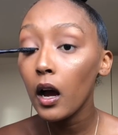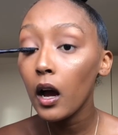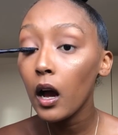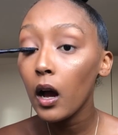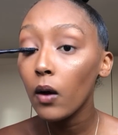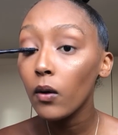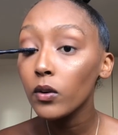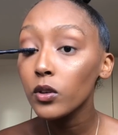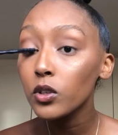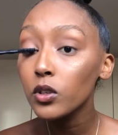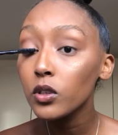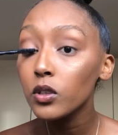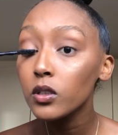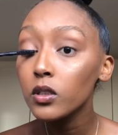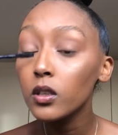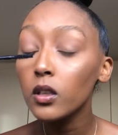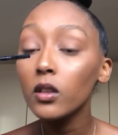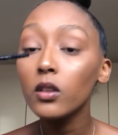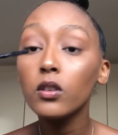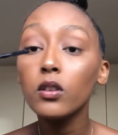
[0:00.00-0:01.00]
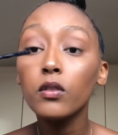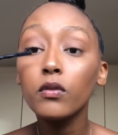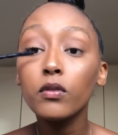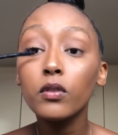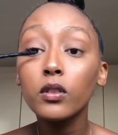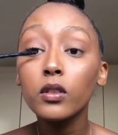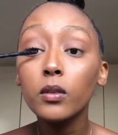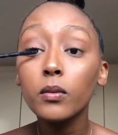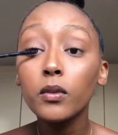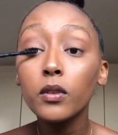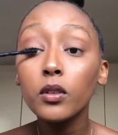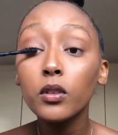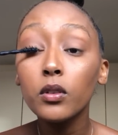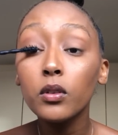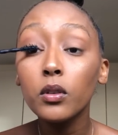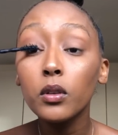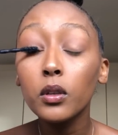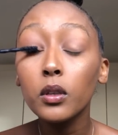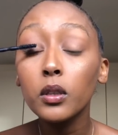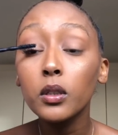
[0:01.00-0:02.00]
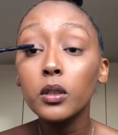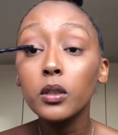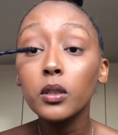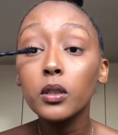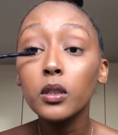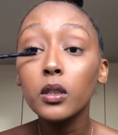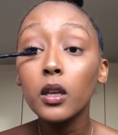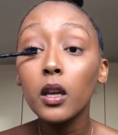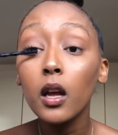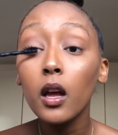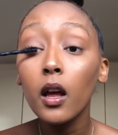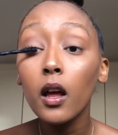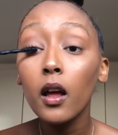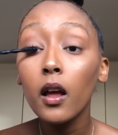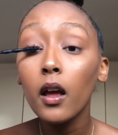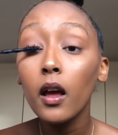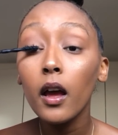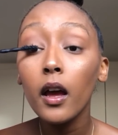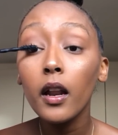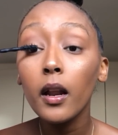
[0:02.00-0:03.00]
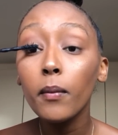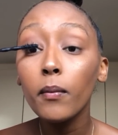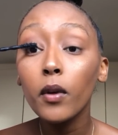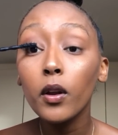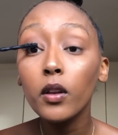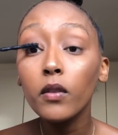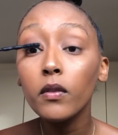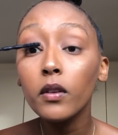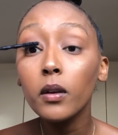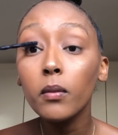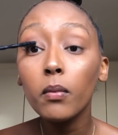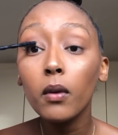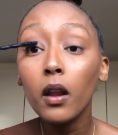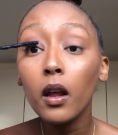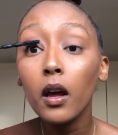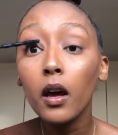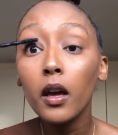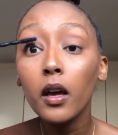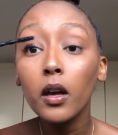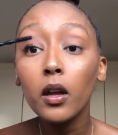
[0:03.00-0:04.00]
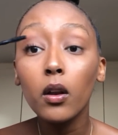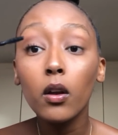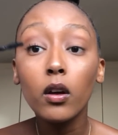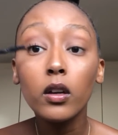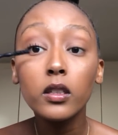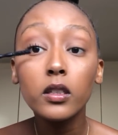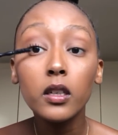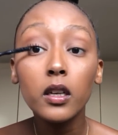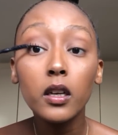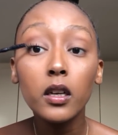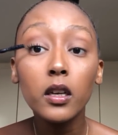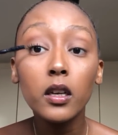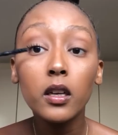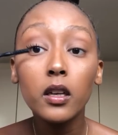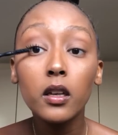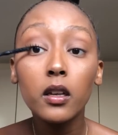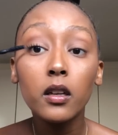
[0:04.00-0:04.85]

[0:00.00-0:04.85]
I want you to see the difference. I'm gonna do this, and I'm not even applying a lot, eh?